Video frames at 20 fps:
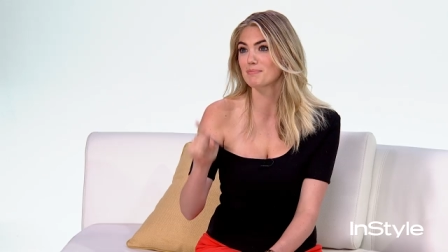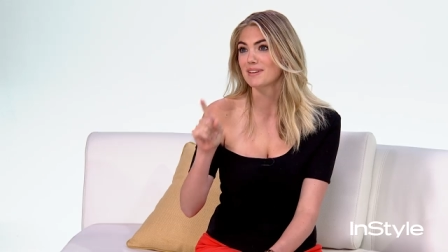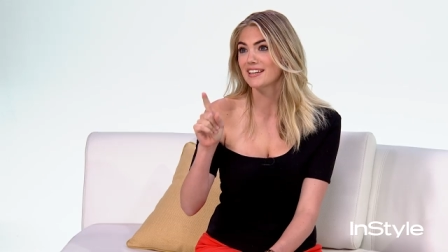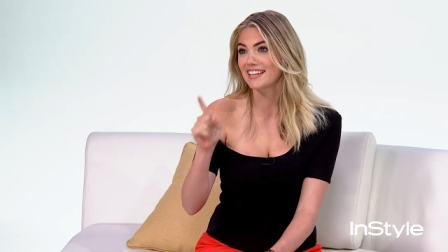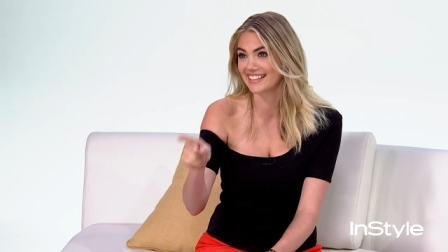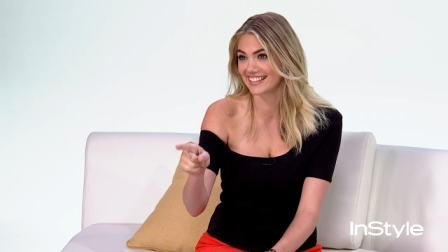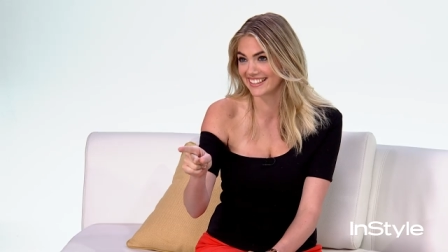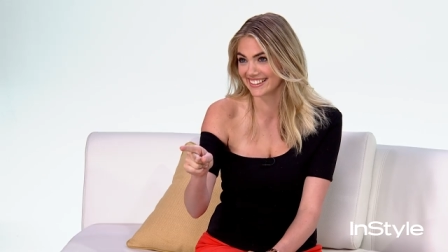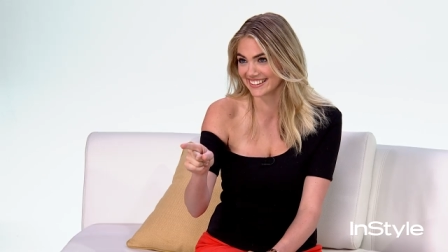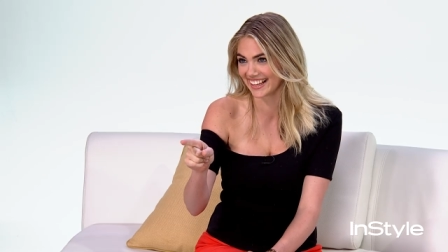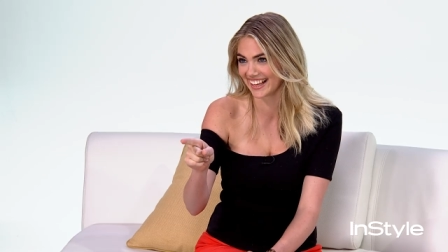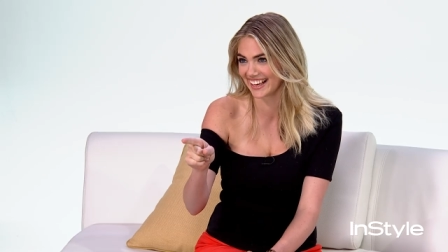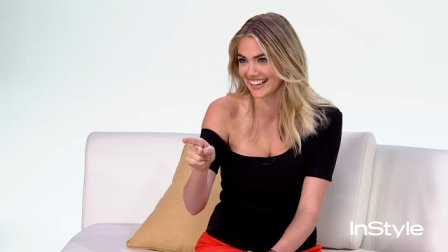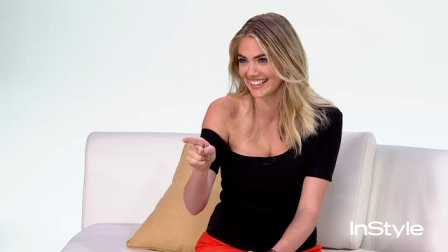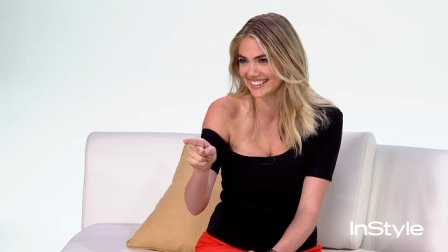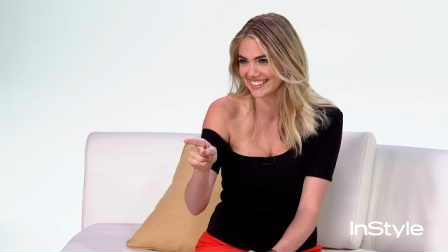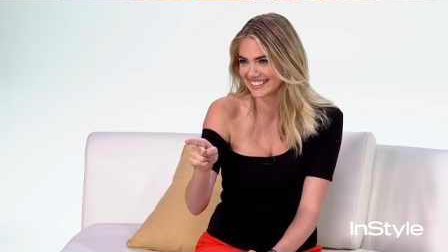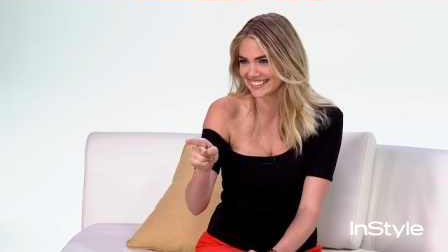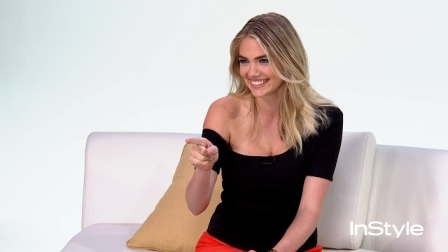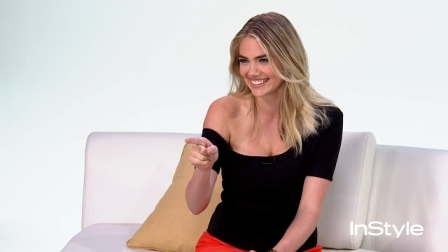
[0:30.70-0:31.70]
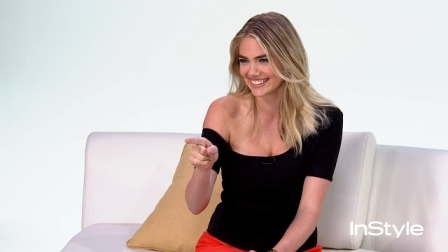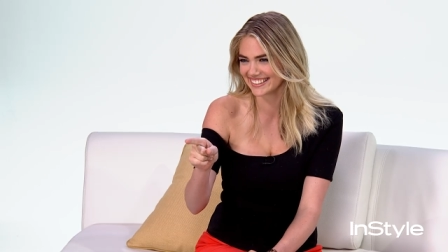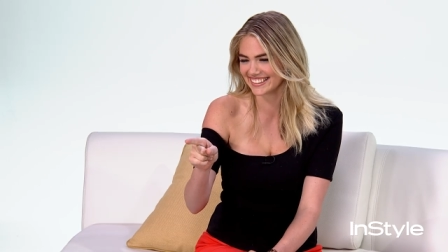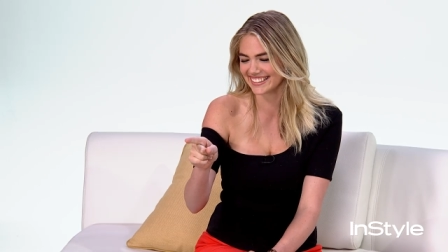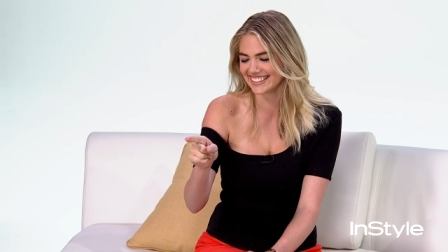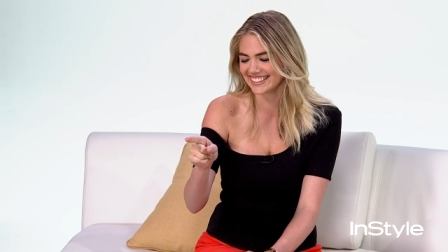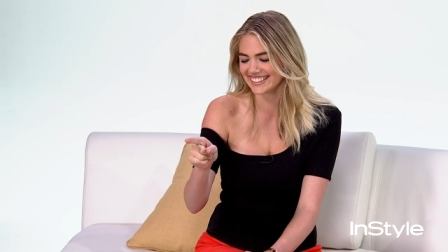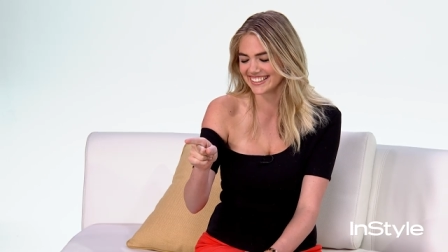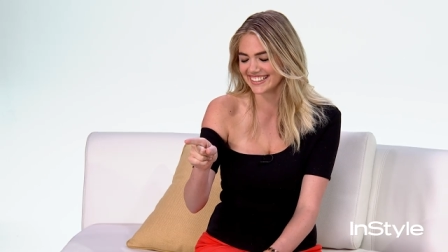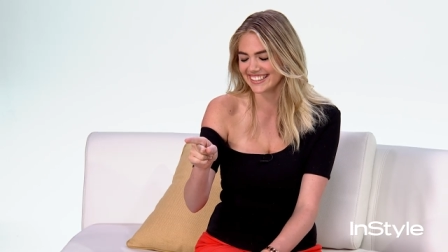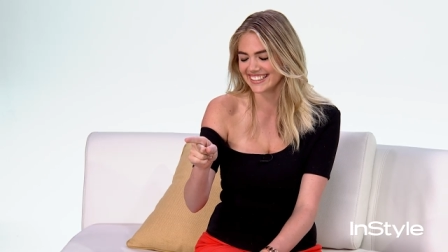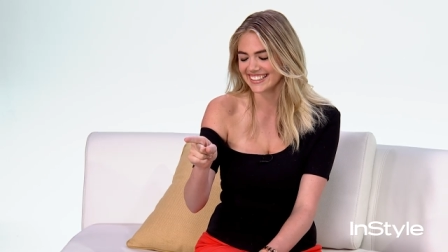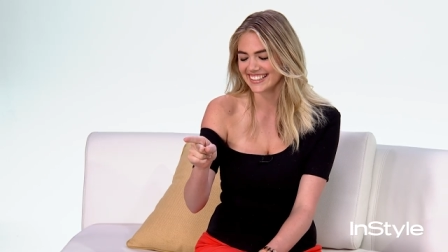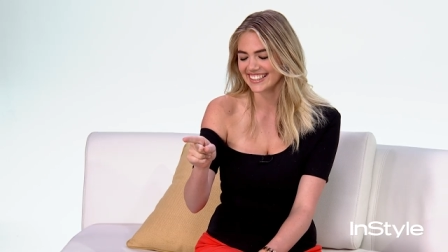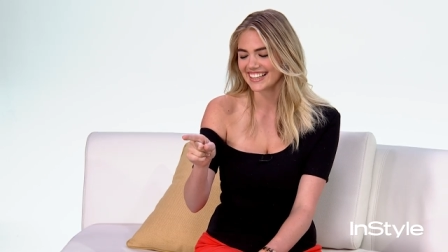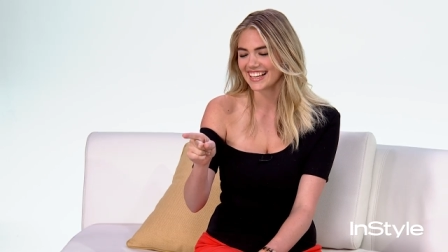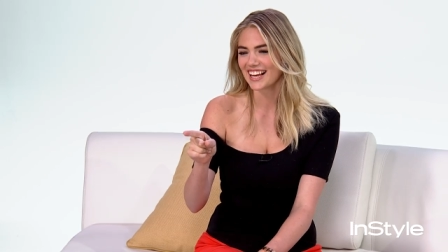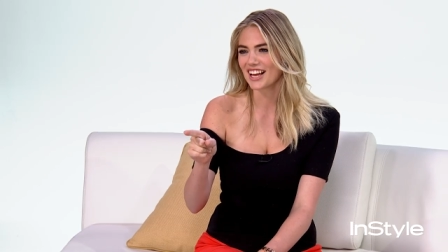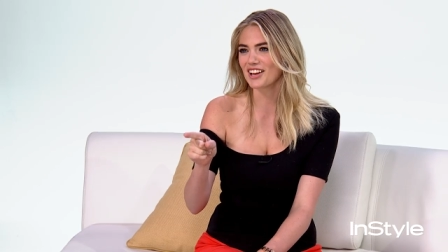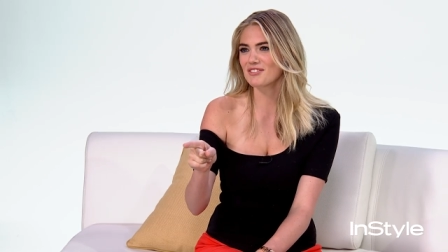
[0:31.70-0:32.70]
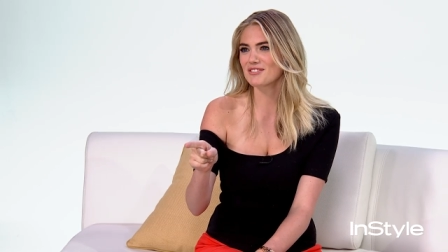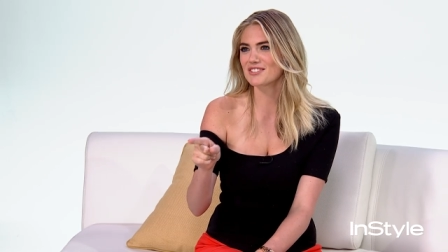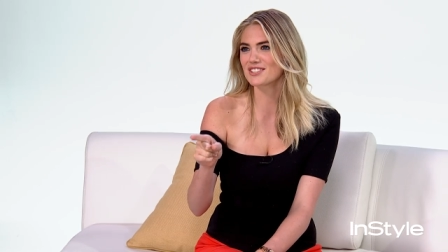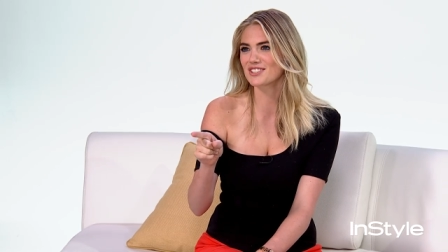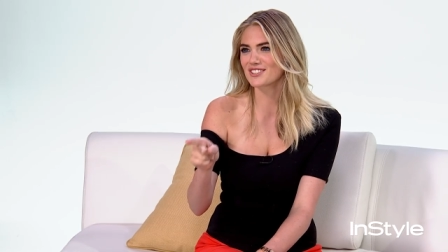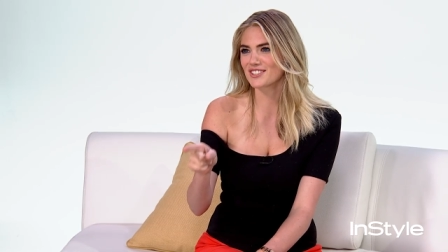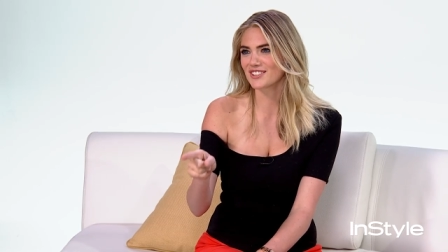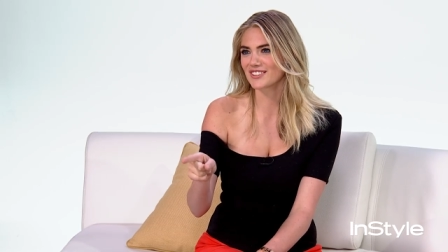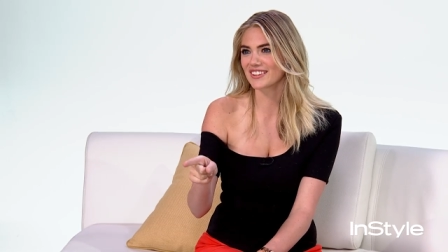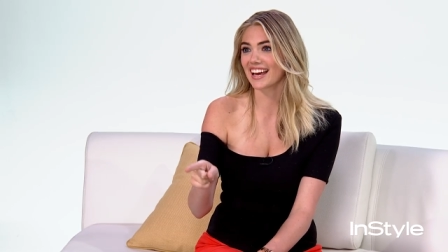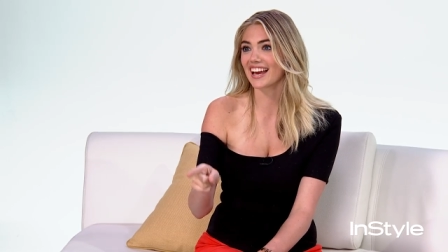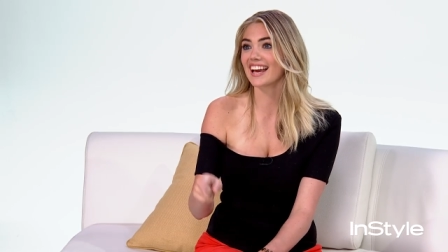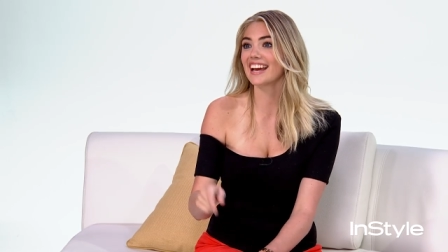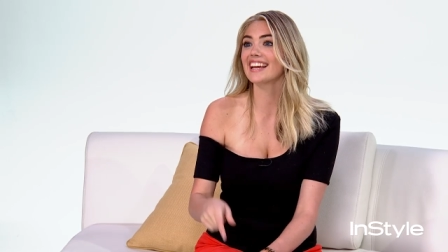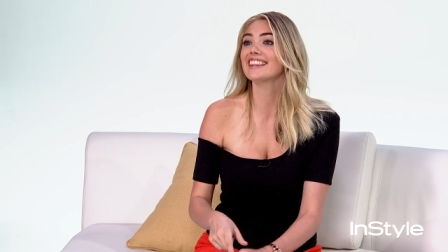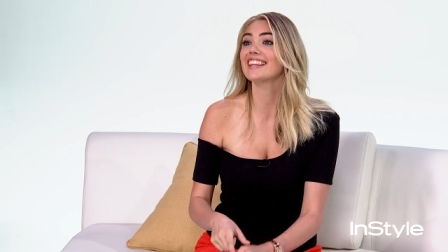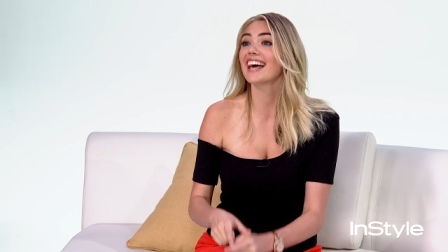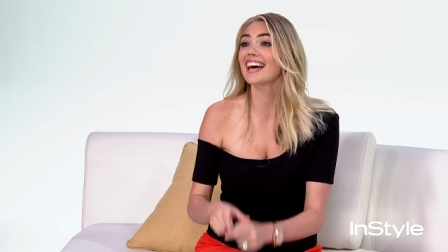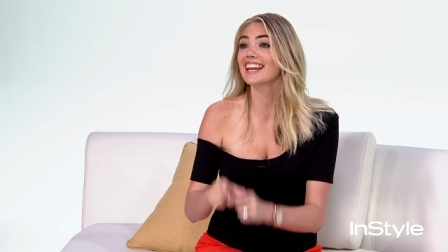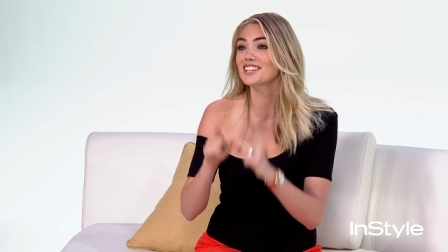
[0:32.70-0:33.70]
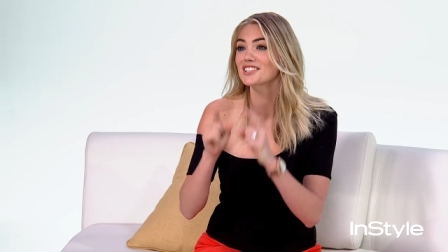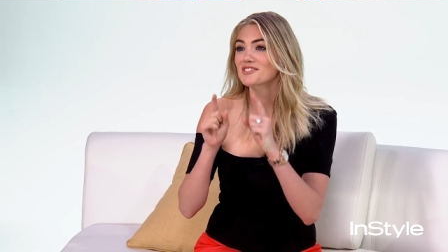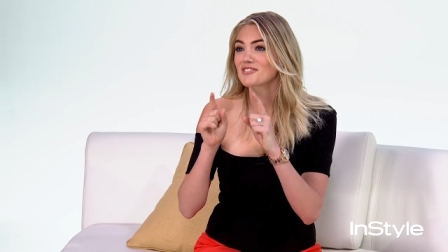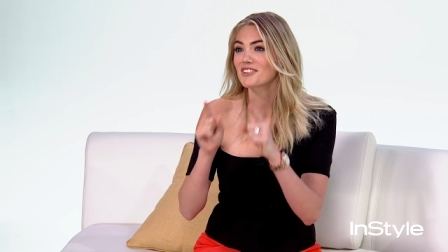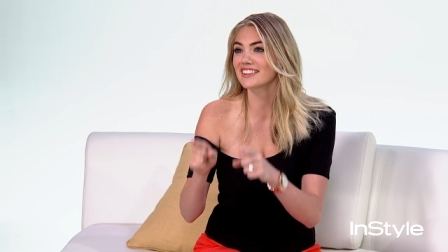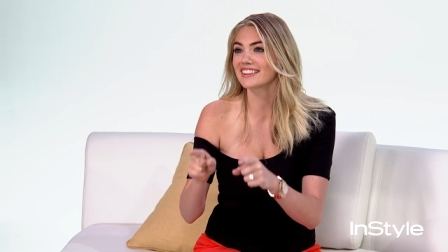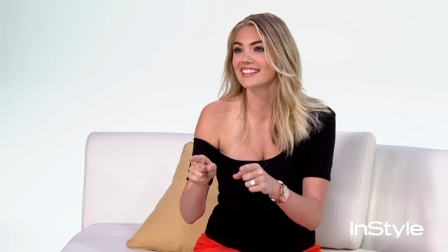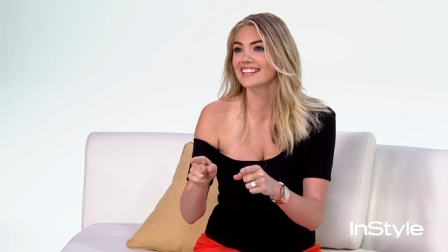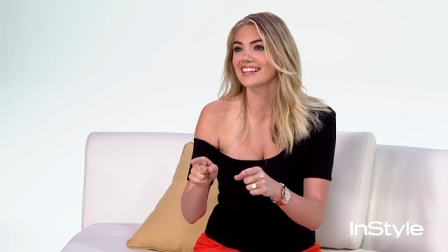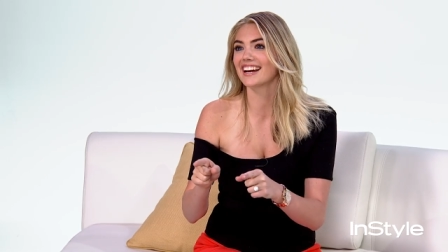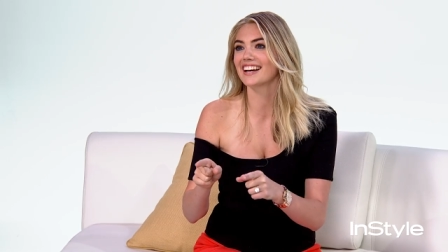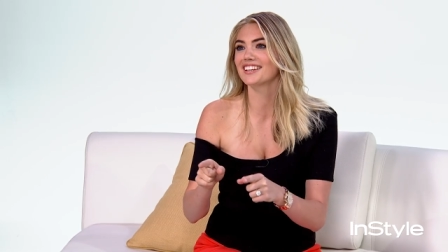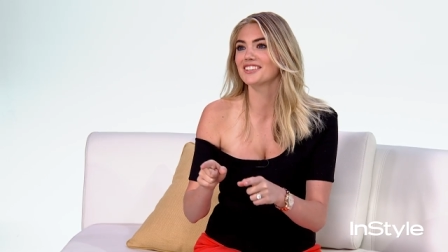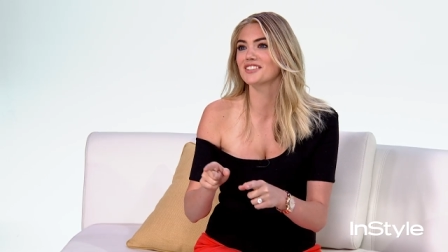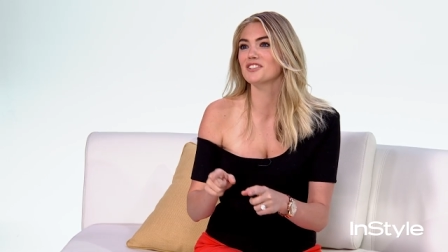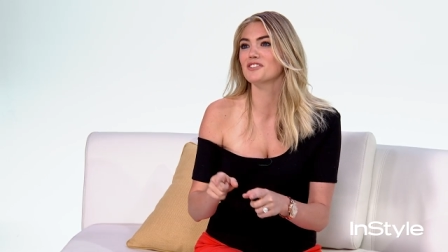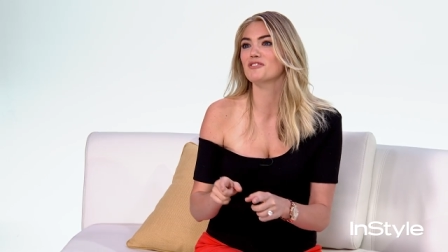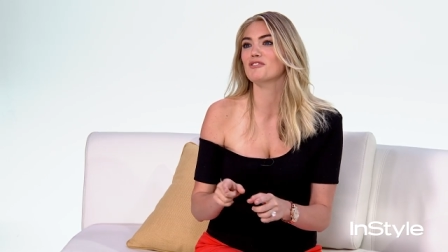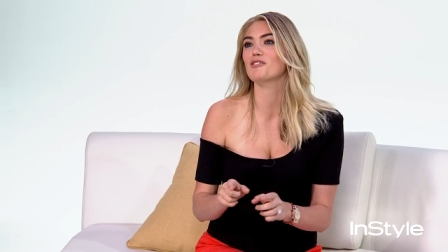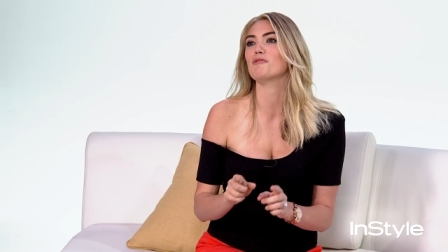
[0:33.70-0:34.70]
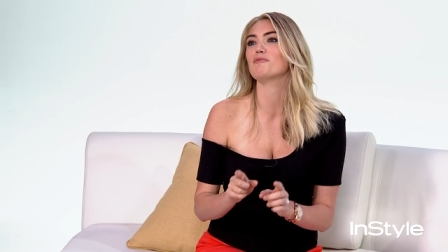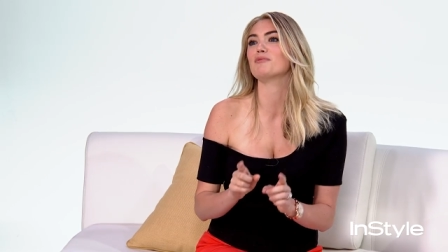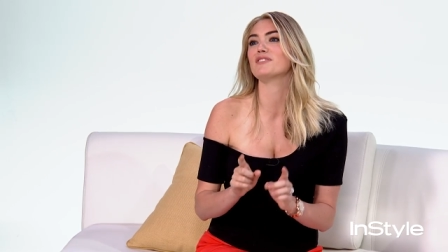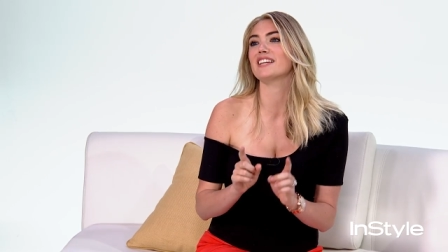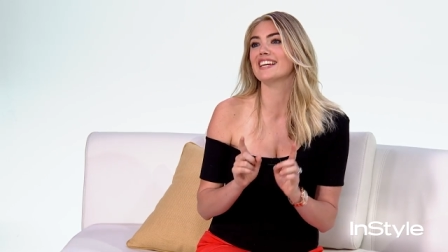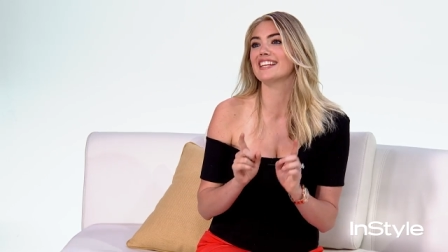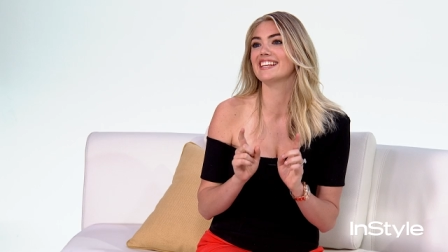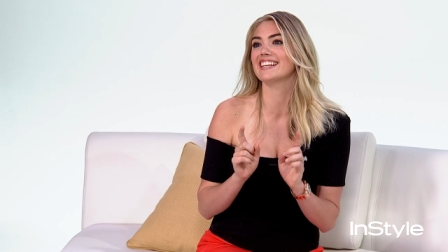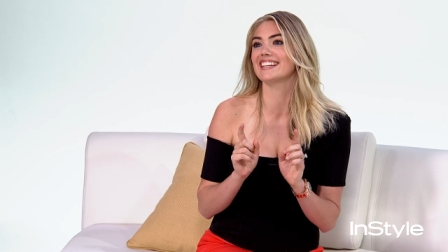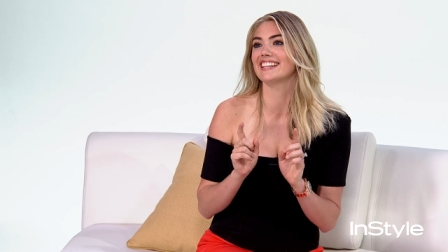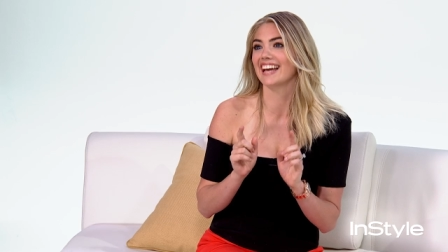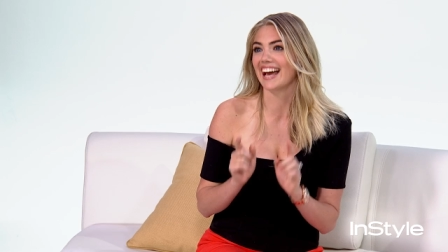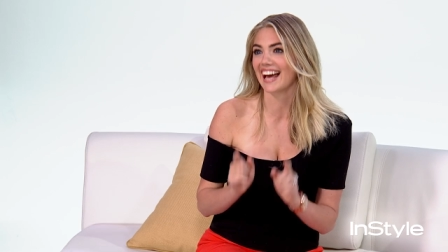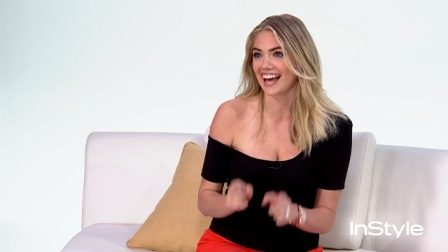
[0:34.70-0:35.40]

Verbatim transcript: Pedialyte helps you do that, and that is one thing I learned from dating an